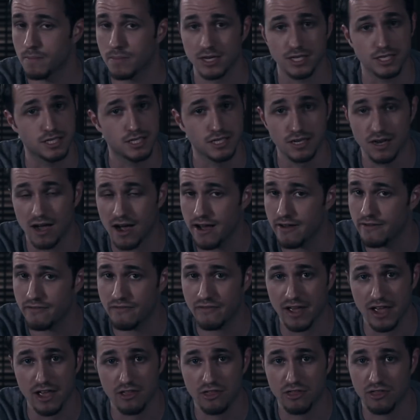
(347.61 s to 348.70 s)
But it's not
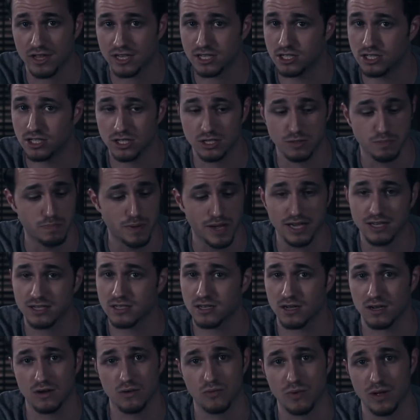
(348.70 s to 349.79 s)
faith that's just
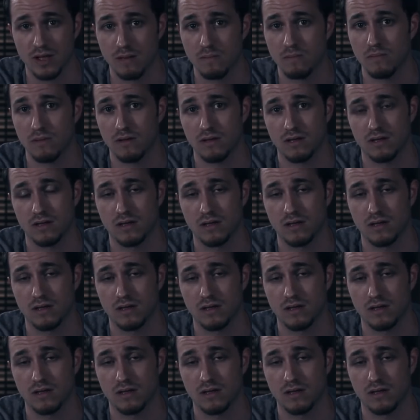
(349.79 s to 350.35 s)
based on a whim.